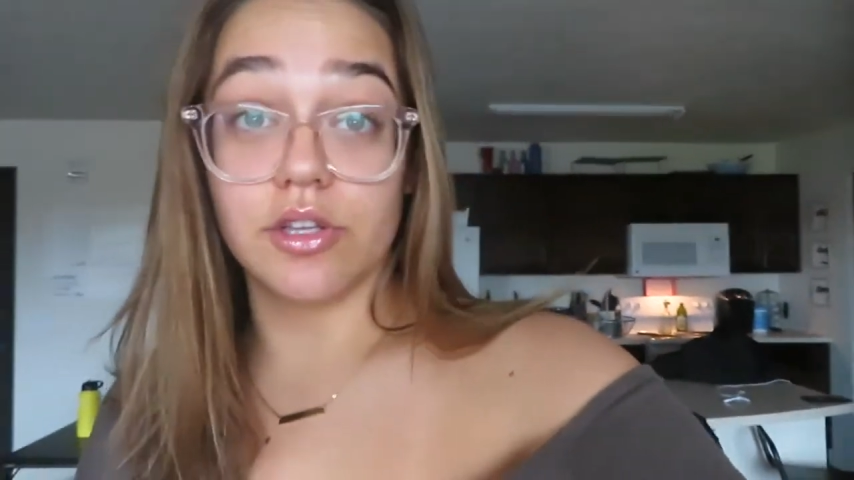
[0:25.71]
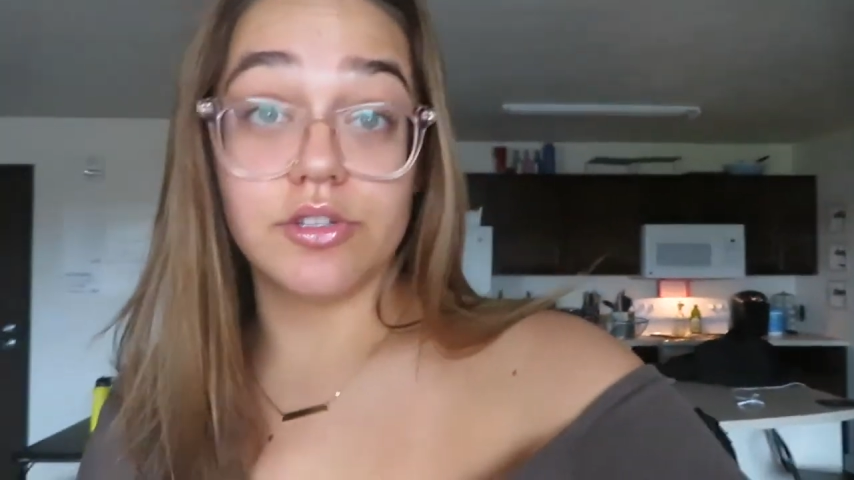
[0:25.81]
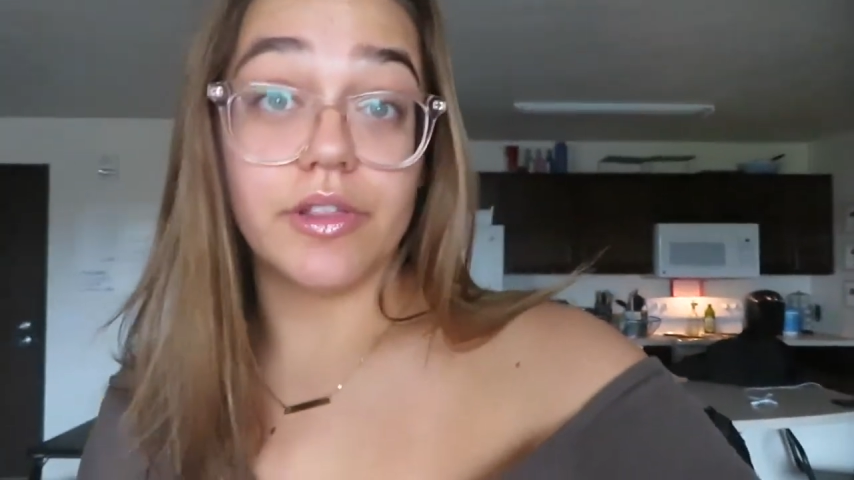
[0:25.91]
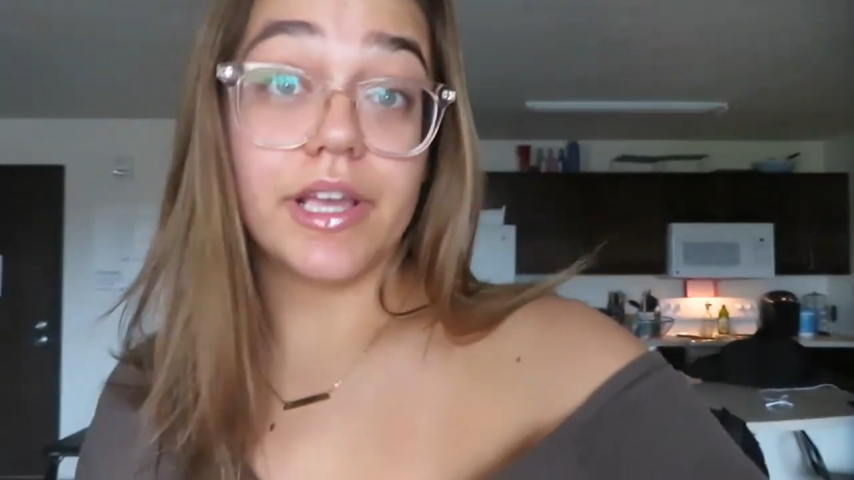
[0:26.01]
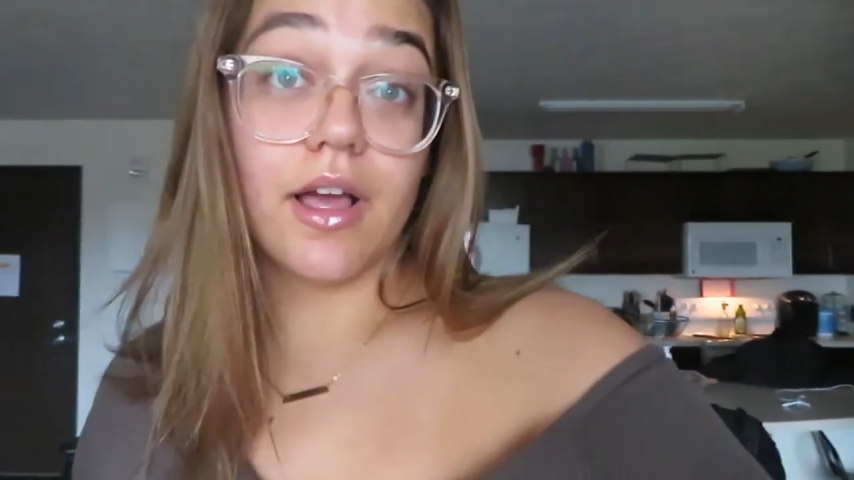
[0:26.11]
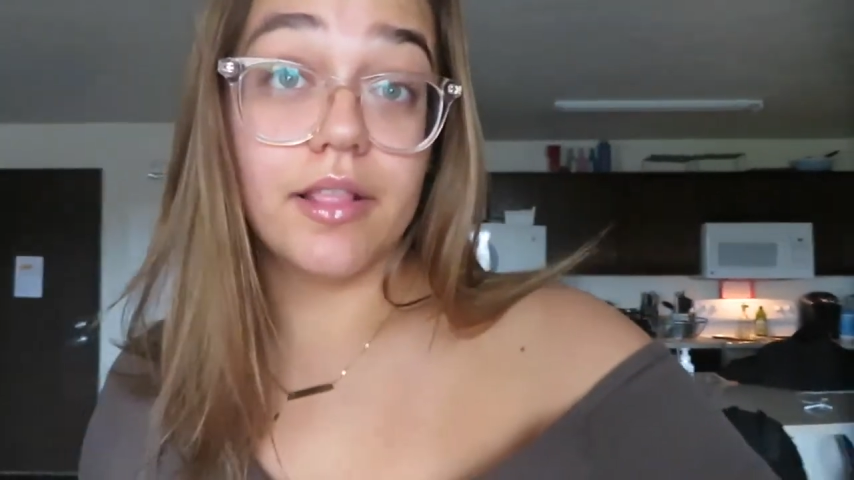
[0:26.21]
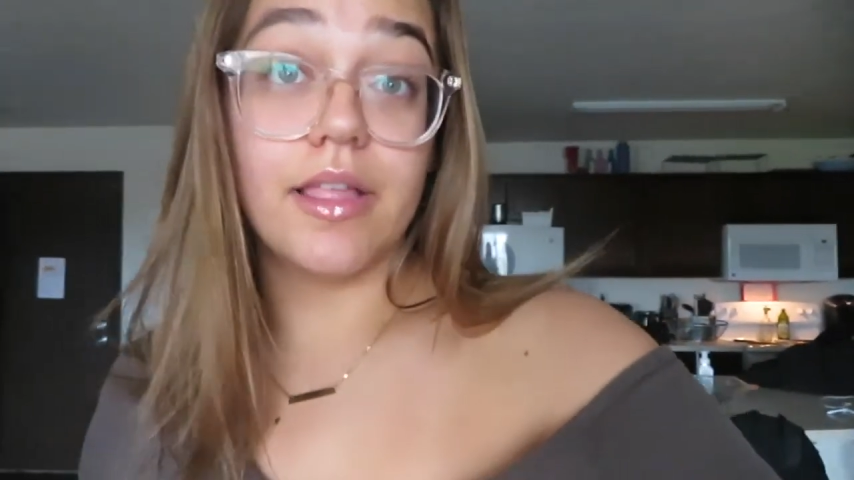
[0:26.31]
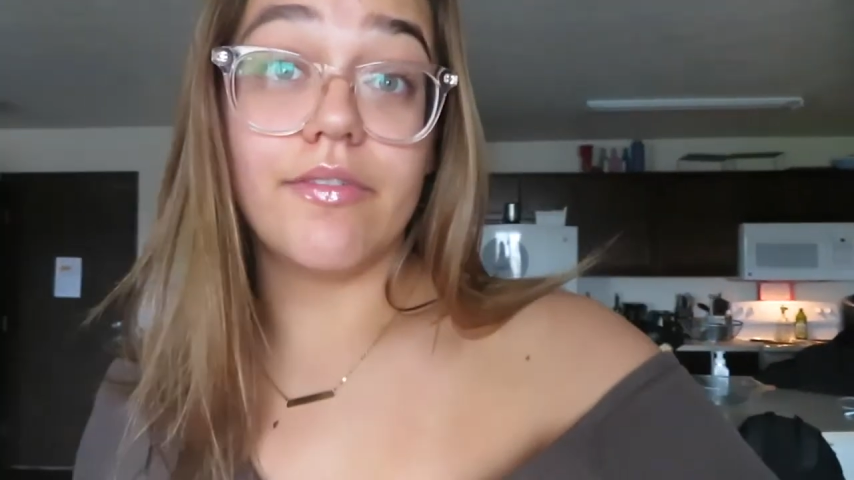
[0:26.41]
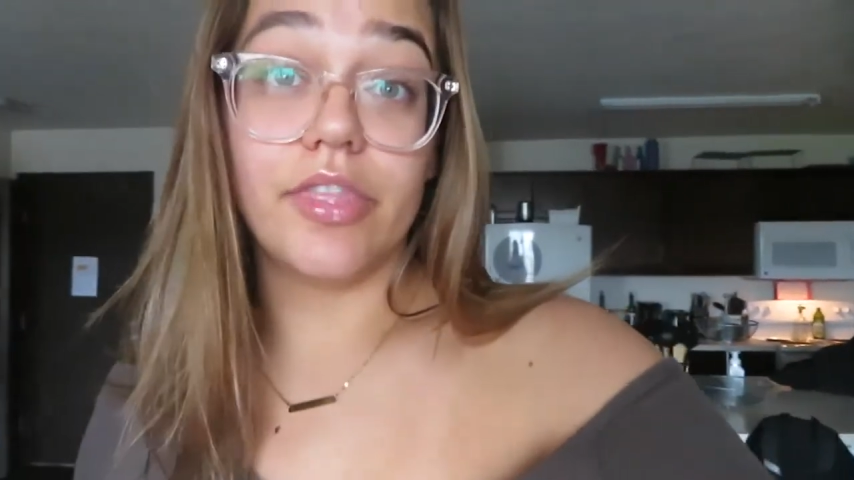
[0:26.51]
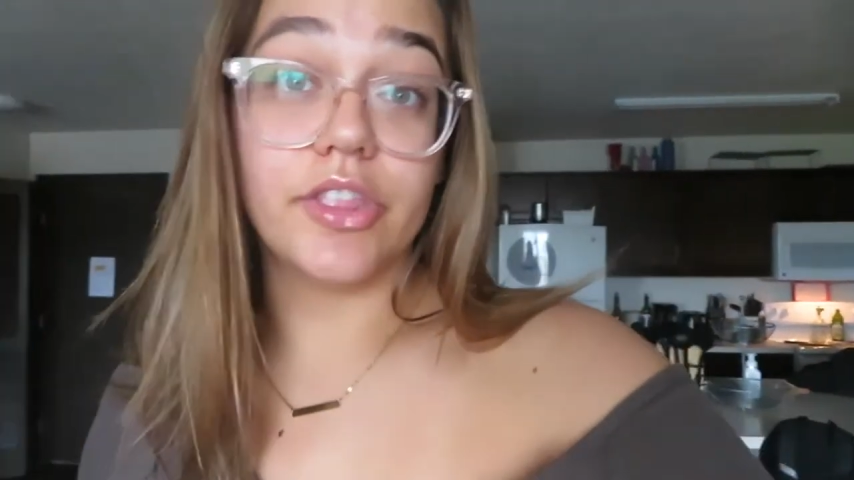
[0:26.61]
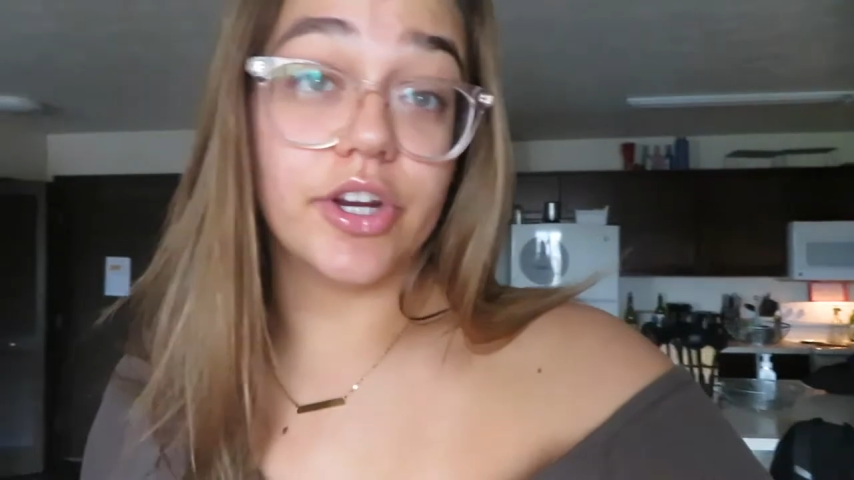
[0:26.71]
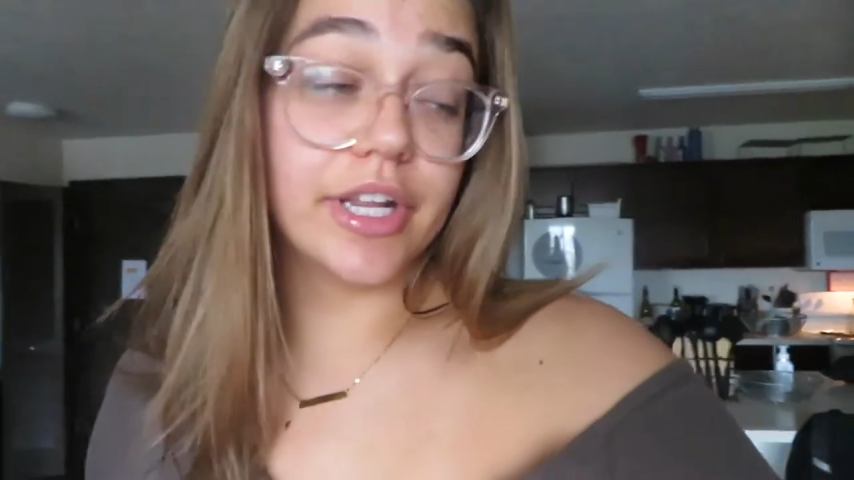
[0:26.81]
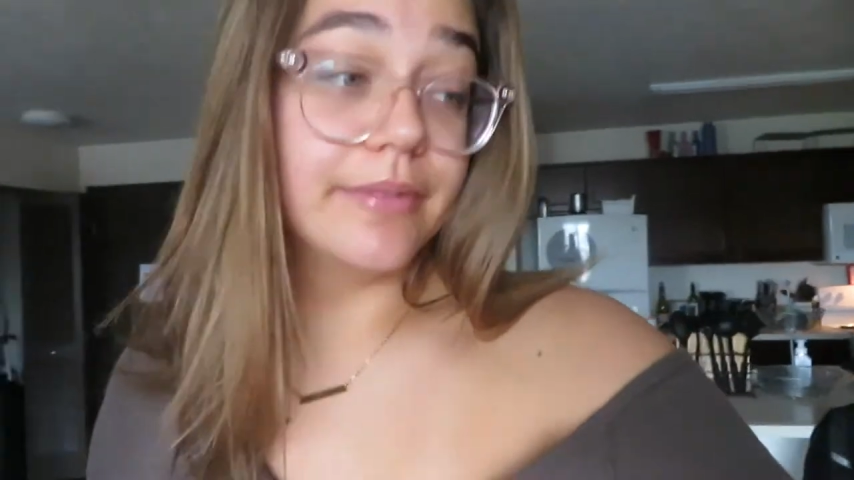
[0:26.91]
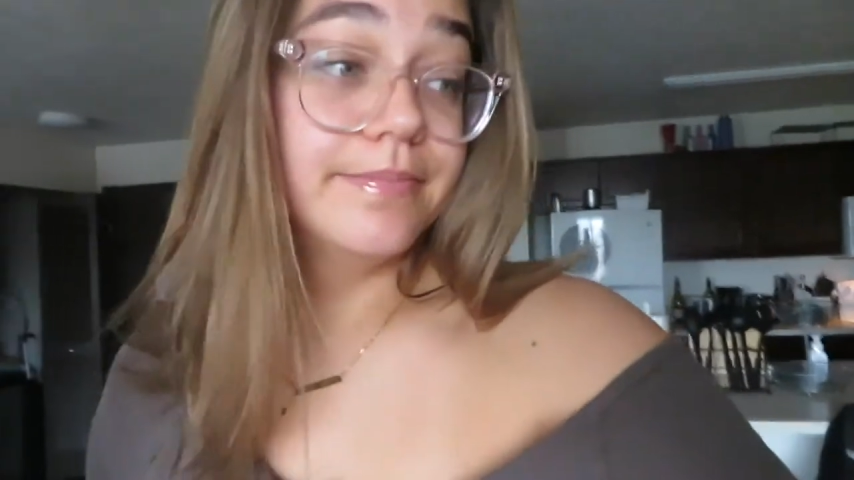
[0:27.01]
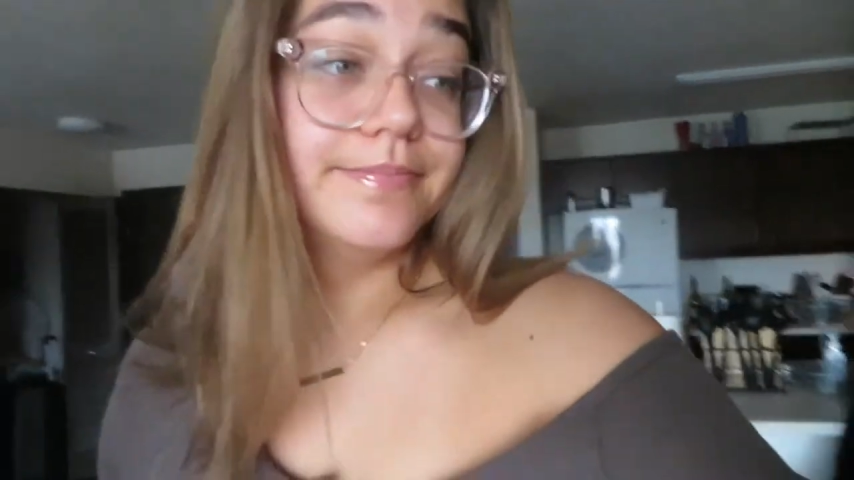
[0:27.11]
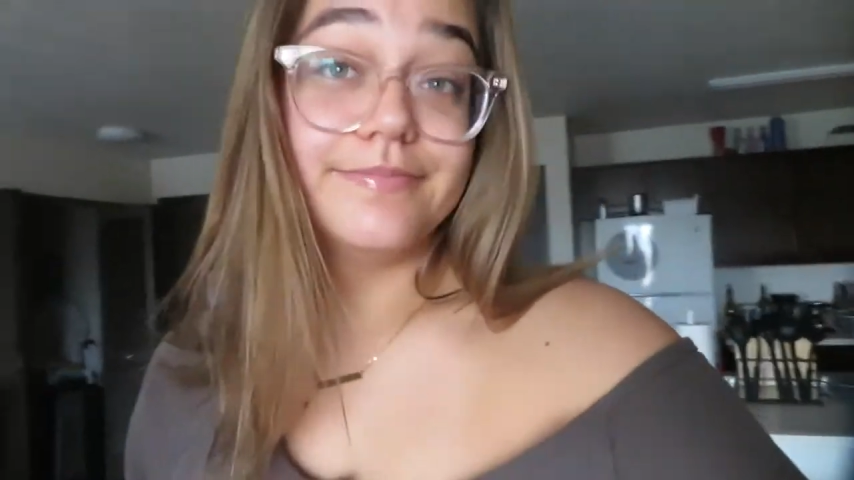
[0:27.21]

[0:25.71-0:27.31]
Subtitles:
also like 11:30.